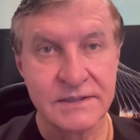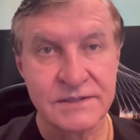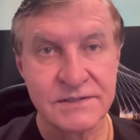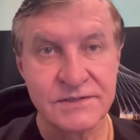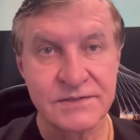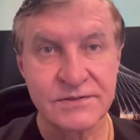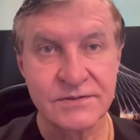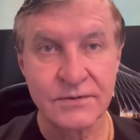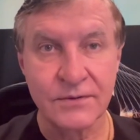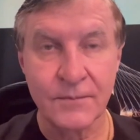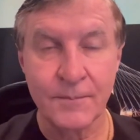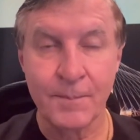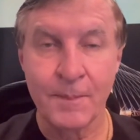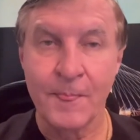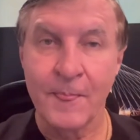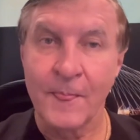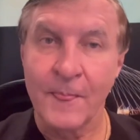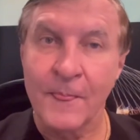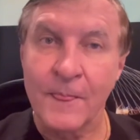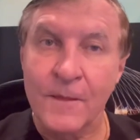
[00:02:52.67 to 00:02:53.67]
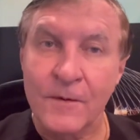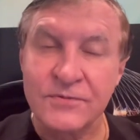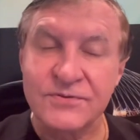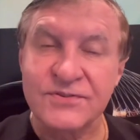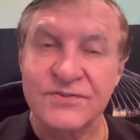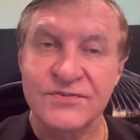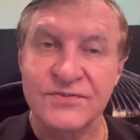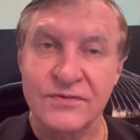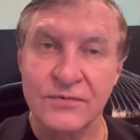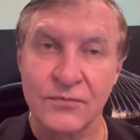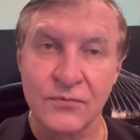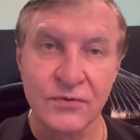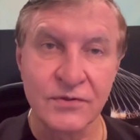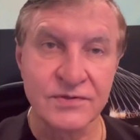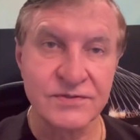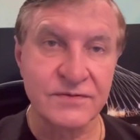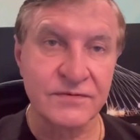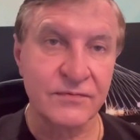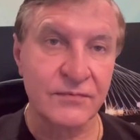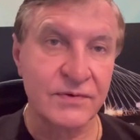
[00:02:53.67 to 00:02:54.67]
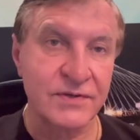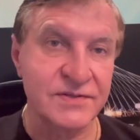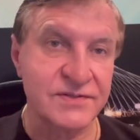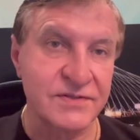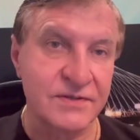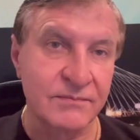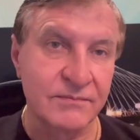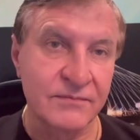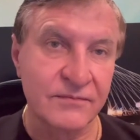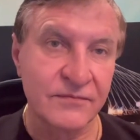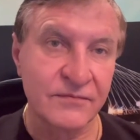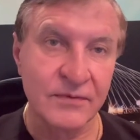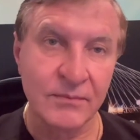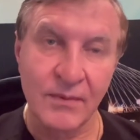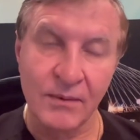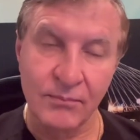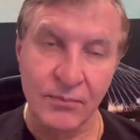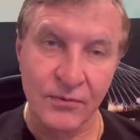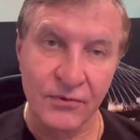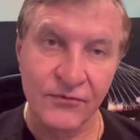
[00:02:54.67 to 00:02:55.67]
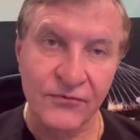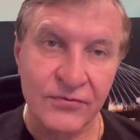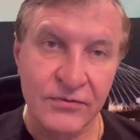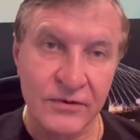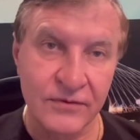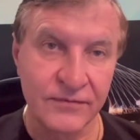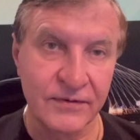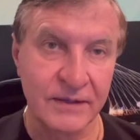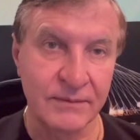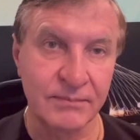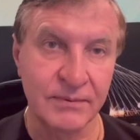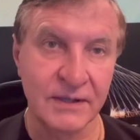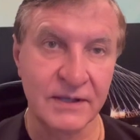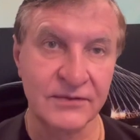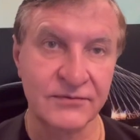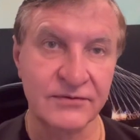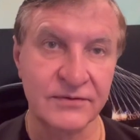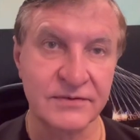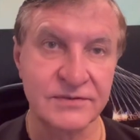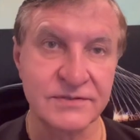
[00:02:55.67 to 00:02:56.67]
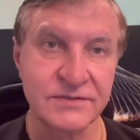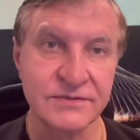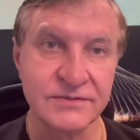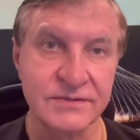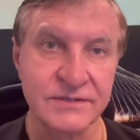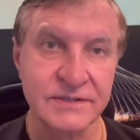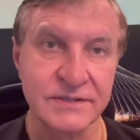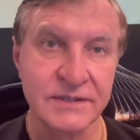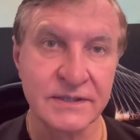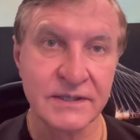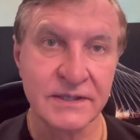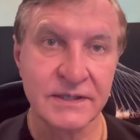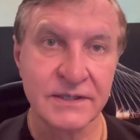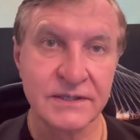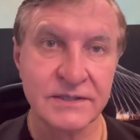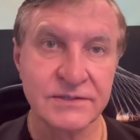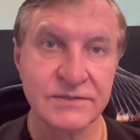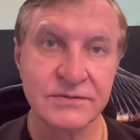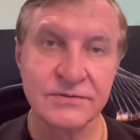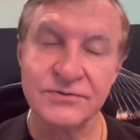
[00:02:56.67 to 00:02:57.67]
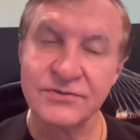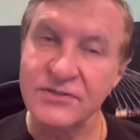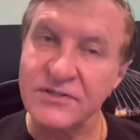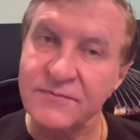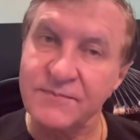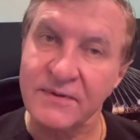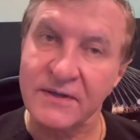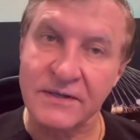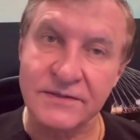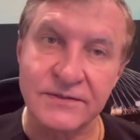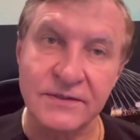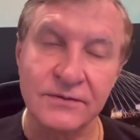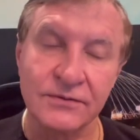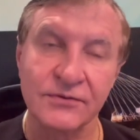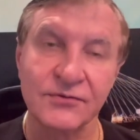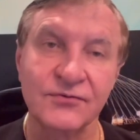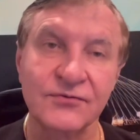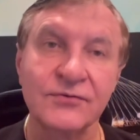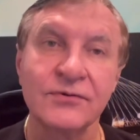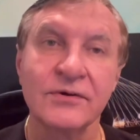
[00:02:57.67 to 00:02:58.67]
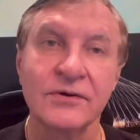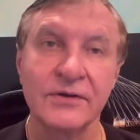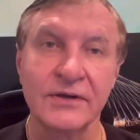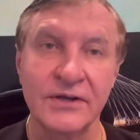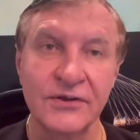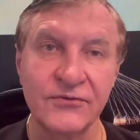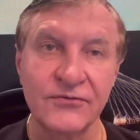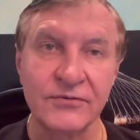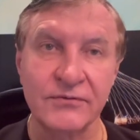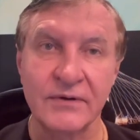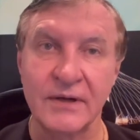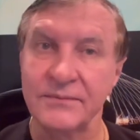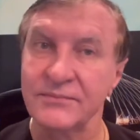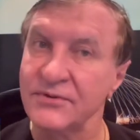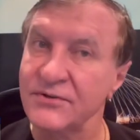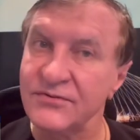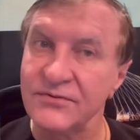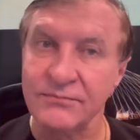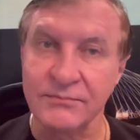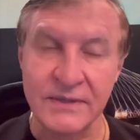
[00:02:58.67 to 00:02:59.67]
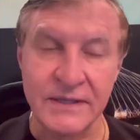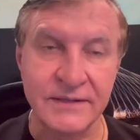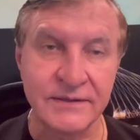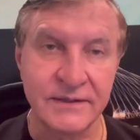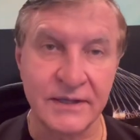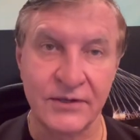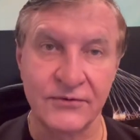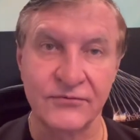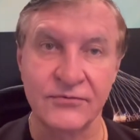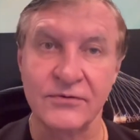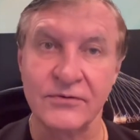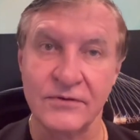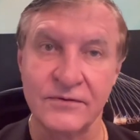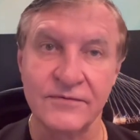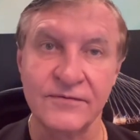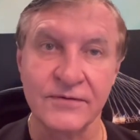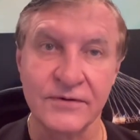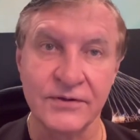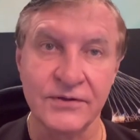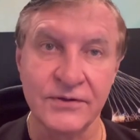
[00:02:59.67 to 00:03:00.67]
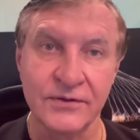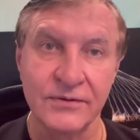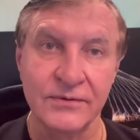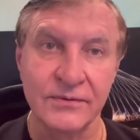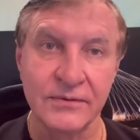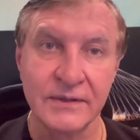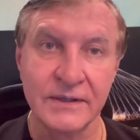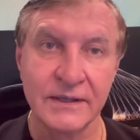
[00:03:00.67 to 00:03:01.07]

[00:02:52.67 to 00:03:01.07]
So those are some words of wisdom from a board certified plastic surgeon. So just because it looks good on Instagram doesn't mean that it's good for you.